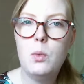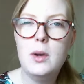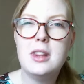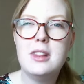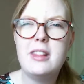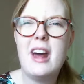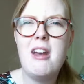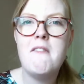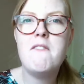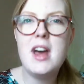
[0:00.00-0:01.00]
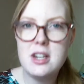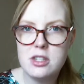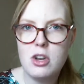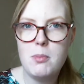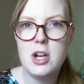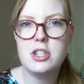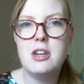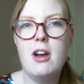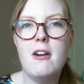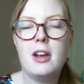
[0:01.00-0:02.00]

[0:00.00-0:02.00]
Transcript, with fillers: with that event so much they're uh,